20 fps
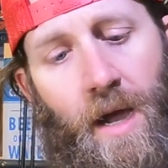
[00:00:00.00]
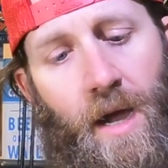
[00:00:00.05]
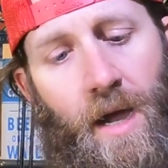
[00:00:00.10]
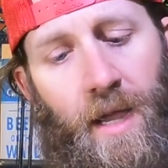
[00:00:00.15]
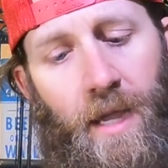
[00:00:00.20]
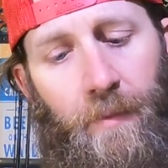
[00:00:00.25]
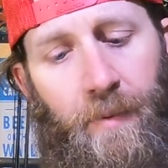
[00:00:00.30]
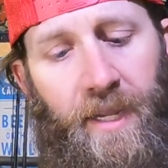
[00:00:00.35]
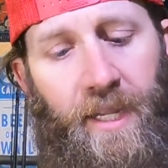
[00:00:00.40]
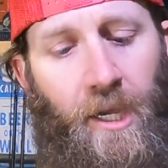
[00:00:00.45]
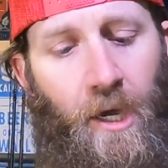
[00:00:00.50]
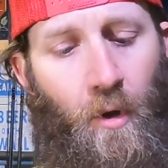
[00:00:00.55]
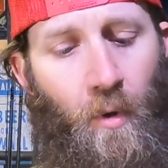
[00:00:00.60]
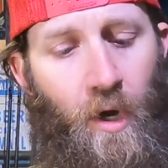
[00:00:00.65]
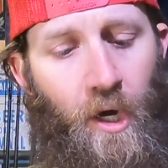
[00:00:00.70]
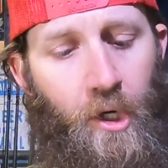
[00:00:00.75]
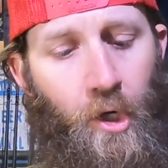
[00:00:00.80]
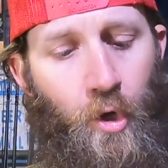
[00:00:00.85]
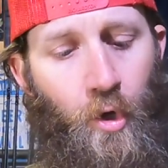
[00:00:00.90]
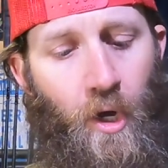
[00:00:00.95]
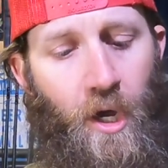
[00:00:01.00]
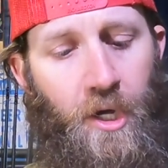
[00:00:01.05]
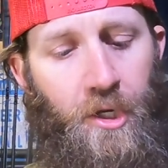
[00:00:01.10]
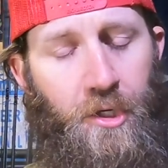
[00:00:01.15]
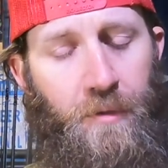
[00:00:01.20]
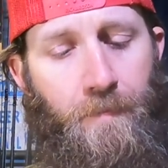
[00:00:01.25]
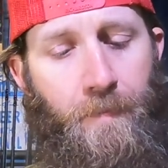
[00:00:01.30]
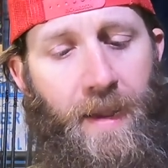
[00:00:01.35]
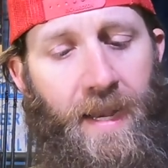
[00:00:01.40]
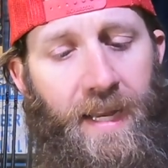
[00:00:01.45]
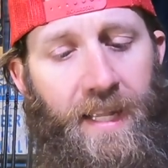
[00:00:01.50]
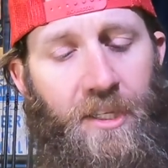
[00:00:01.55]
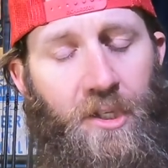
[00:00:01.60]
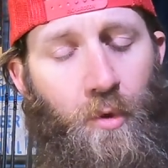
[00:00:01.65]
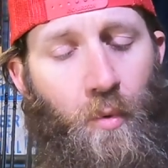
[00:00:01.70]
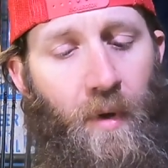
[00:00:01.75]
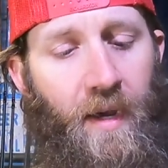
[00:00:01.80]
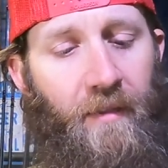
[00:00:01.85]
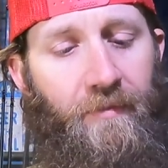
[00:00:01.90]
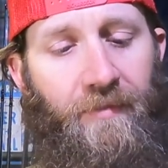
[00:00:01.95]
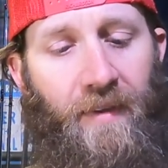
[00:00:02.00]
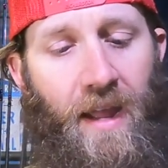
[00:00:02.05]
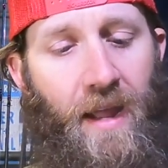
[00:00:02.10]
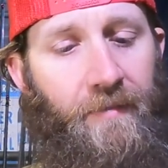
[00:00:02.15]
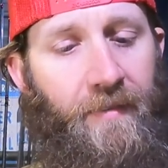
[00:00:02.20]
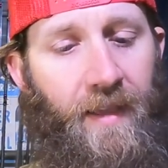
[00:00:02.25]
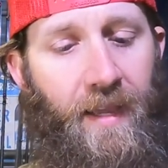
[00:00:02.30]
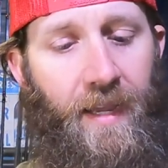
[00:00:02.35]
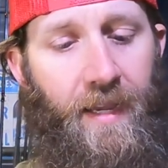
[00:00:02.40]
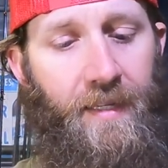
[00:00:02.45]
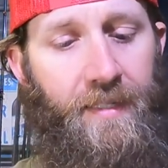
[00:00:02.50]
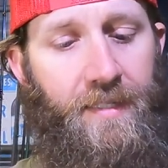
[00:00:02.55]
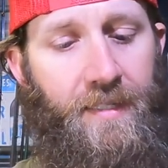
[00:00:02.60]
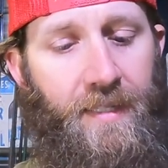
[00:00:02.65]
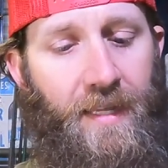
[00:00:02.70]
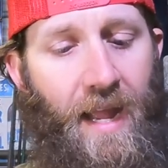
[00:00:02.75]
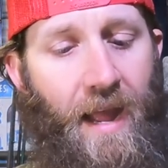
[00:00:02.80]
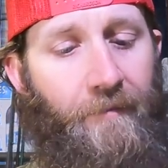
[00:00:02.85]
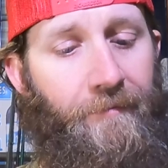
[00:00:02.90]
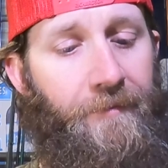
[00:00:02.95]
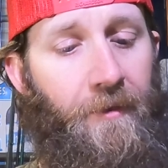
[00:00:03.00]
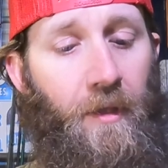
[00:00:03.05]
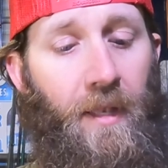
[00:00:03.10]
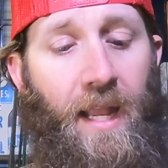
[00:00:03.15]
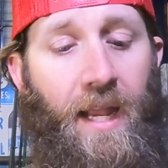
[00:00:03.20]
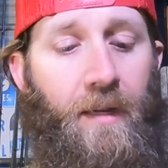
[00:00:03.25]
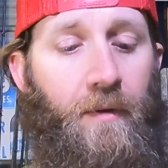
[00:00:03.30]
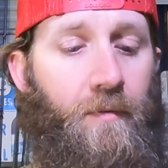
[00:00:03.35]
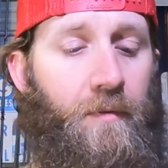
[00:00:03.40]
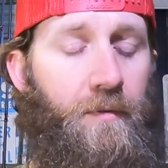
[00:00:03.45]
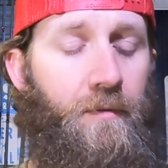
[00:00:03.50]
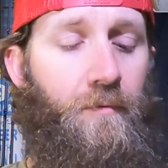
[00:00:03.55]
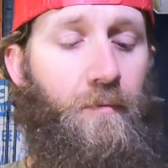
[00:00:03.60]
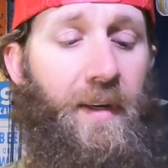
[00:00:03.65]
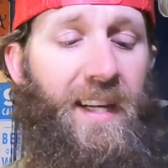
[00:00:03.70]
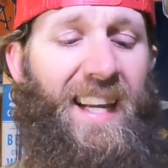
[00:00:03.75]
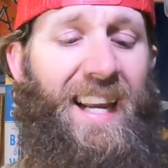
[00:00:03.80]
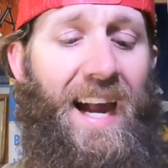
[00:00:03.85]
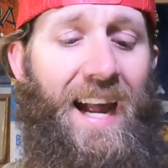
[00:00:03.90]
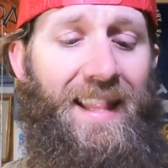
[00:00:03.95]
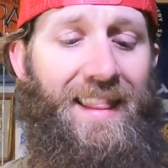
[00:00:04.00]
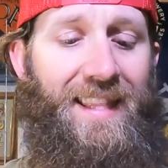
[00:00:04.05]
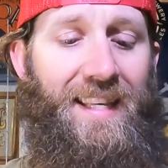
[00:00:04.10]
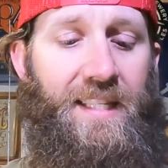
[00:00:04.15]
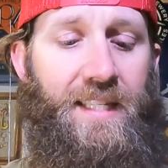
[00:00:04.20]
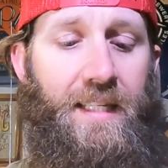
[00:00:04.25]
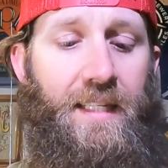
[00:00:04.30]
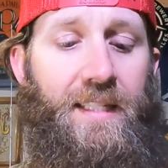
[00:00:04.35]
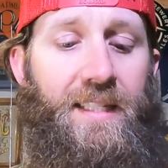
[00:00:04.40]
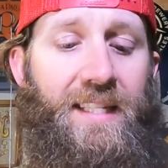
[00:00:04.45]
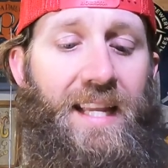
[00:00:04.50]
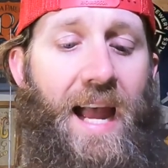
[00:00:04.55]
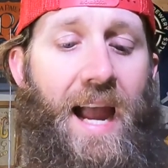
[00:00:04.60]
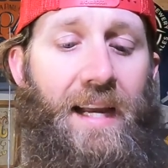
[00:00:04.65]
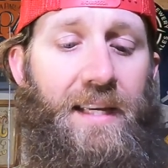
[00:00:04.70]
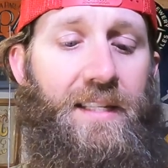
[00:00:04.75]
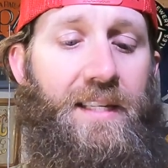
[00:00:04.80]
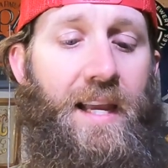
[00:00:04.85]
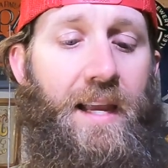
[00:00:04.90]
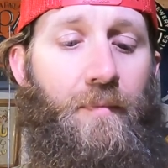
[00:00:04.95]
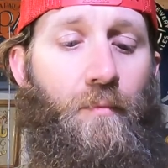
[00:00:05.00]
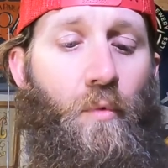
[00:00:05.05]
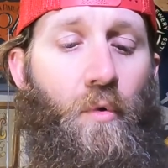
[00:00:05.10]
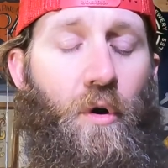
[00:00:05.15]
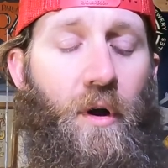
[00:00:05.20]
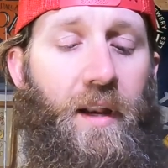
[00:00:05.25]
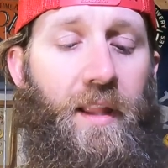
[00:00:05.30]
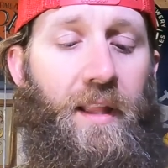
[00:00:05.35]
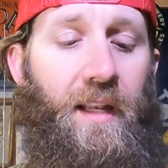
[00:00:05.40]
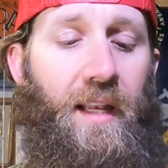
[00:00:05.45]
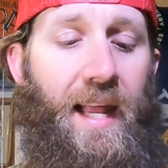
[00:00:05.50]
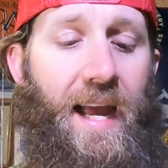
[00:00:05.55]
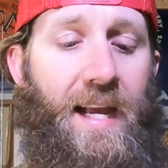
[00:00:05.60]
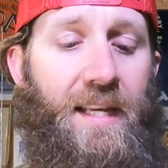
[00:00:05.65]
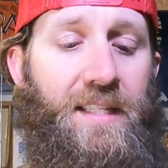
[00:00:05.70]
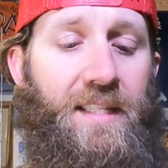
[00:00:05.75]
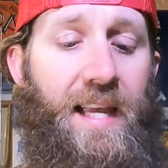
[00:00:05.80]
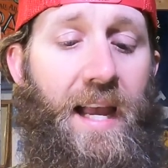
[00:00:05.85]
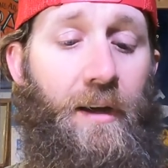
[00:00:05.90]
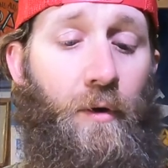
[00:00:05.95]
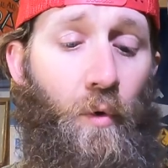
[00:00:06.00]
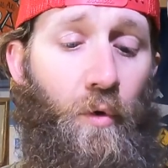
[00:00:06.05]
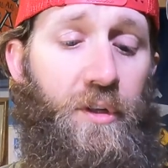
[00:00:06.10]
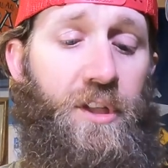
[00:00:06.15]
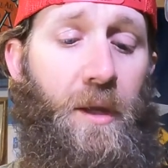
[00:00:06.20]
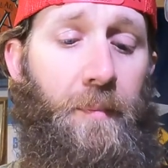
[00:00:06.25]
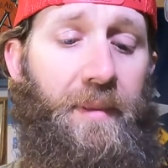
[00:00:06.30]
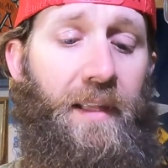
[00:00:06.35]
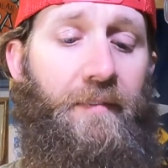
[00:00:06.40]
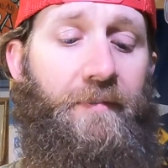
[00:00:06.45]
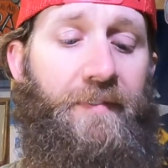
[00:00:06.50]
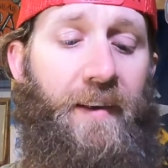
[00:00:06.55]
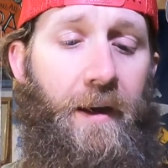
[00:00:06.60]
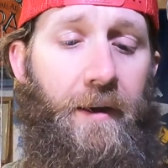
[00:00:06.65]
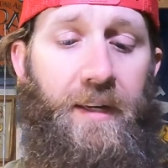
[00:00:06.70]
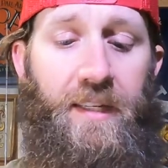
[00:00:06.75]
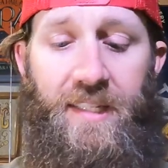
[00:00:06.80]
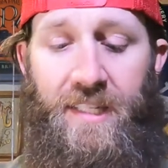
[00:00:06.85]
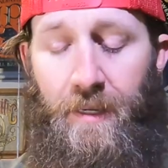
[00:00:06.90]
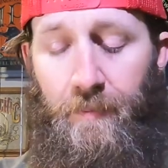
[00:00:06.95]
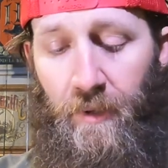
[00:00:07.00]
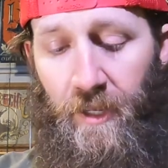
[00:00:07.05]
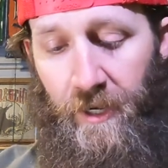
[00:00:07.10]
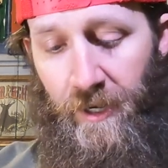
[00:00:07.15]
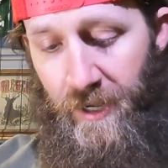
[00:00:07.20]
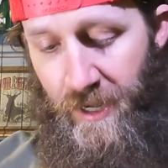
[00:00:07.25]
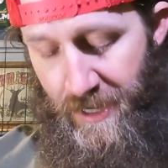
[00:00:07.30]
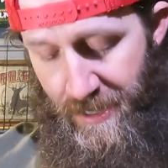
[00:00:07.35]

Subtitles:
Here we go, a Crush Mini 25X. I feel like we got this exact same one in the last sack or something very similar.